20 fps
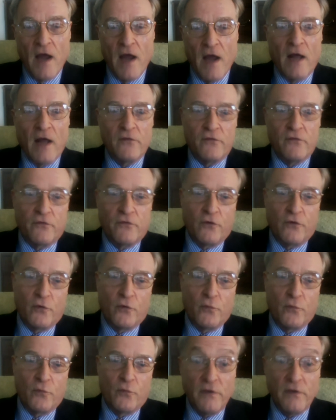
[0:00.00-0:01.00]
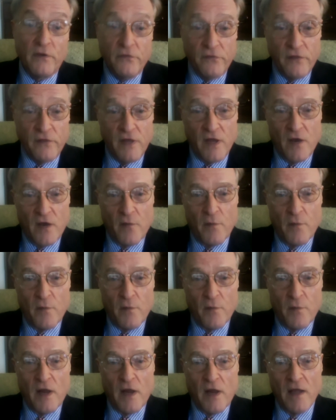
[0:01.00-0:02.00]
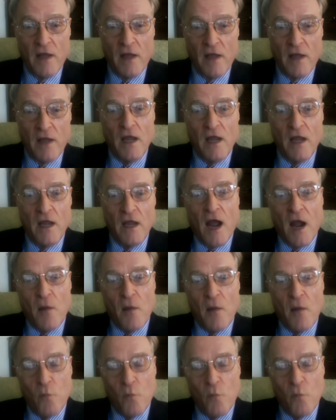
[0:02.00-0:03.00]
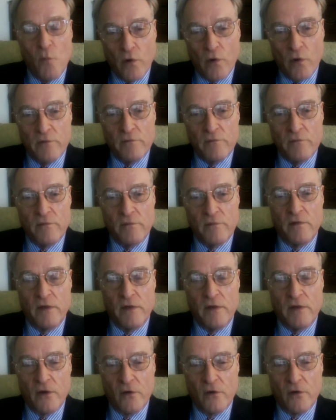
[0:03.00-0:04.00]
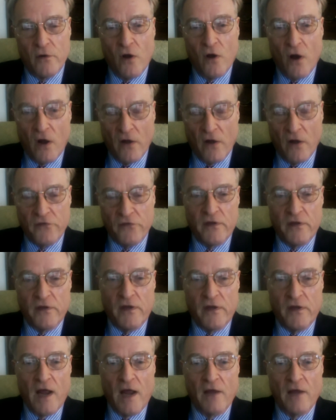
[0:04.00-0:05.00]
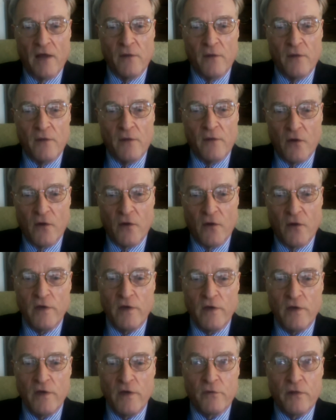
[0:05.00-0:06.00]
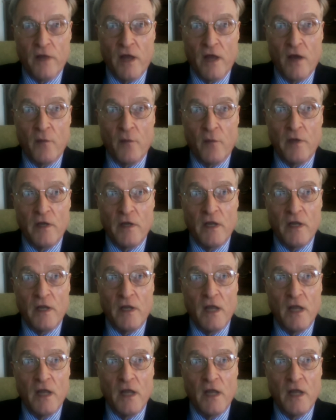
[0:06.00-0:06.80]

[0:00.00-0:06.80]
I still miss them, and I mourn their loss, and I grieve for them. And